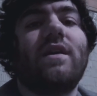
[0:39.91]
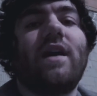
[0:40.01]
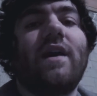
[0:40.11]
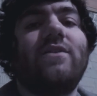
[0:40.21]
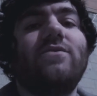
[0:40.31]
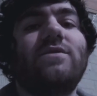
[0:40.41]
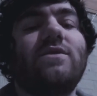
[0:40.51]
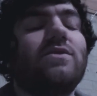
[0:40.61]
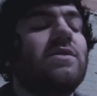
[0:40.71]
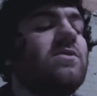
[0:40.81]
I used to
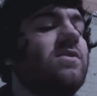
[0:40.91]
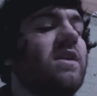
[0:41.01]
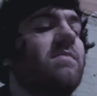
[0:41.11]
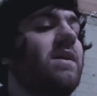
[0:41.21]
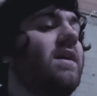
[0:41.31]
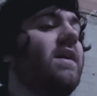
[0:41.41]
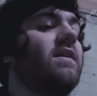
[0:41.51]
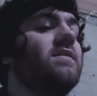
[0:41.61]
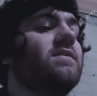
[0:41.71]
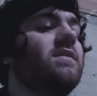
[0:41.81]
just look at my
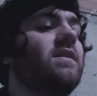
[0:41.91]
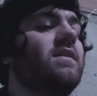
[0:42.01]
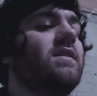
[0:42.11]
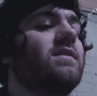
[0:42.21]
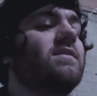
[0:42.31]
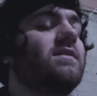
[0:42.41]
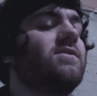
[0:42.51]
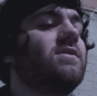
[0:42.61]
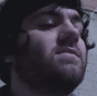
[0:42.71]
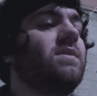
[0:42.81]
hands like this and
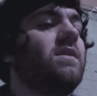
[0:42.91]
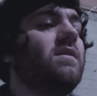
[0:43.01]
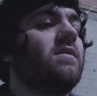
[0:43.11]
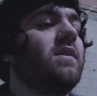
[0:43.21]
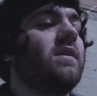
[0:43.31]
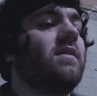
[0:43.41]
just be like